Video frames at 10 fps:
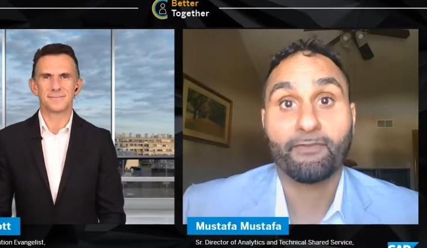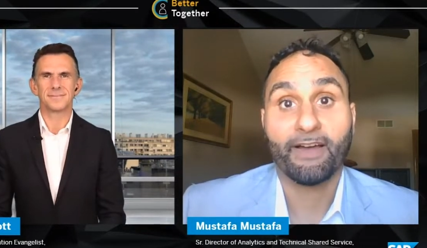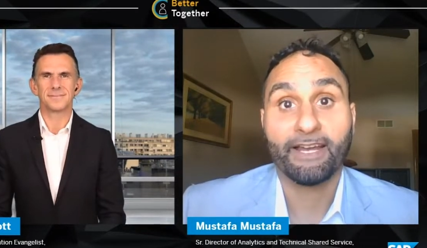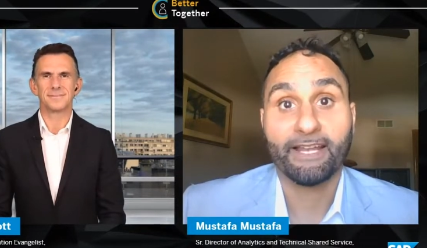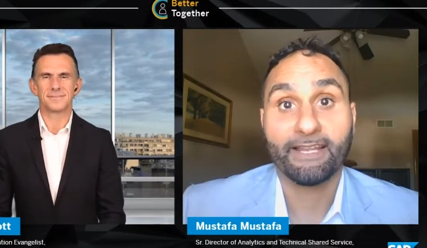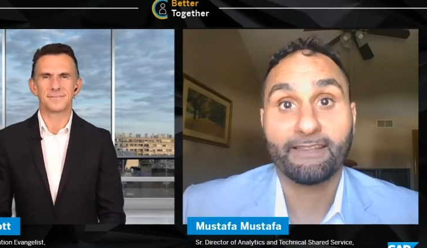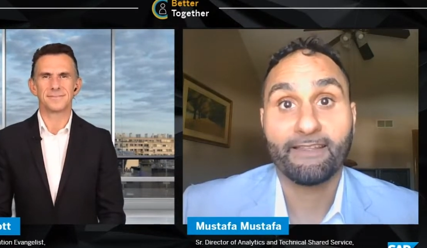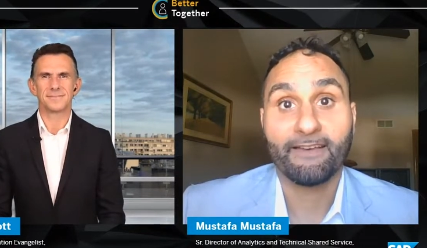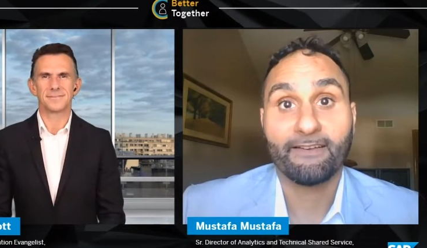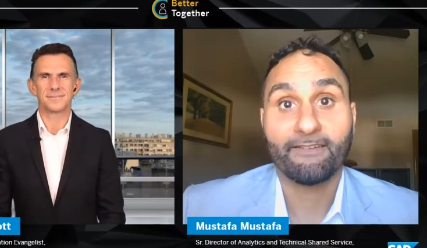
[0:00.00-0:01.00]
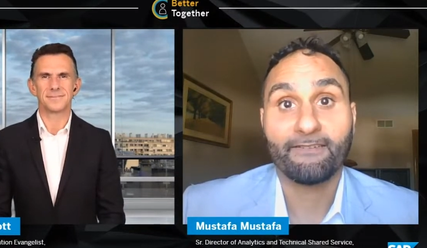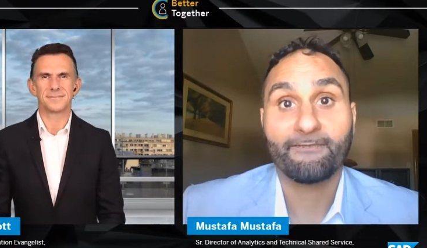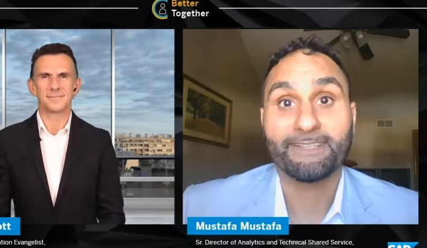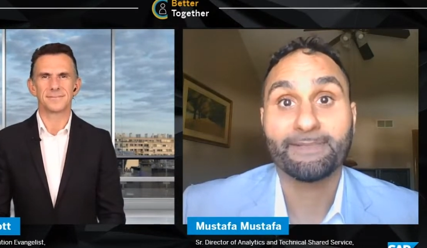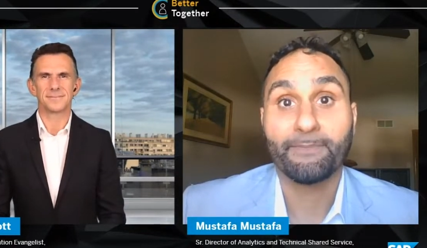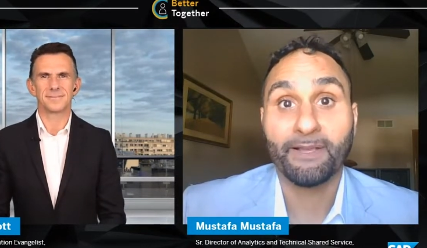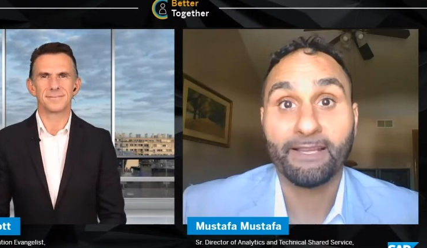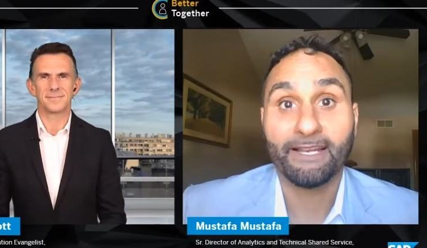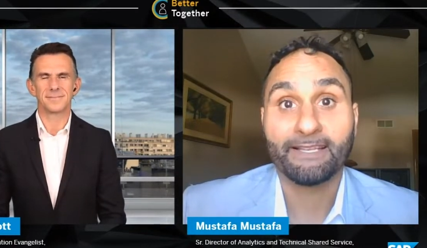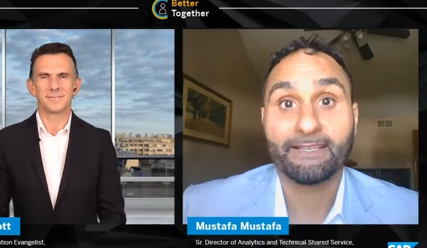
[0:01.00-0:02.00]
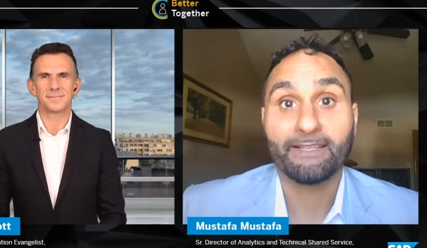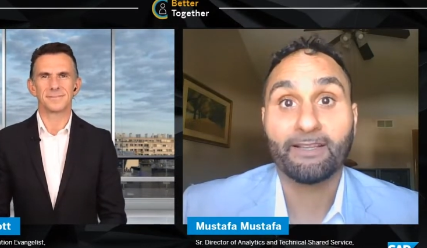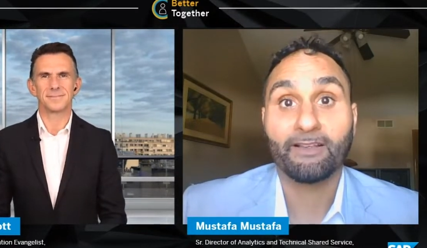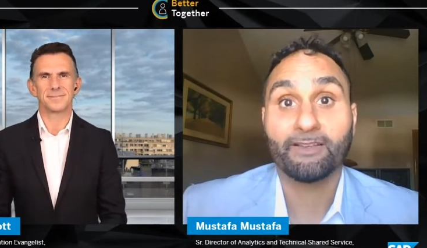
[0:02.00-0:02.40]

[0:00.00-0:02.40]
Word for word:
Speaker 1: providing the visibility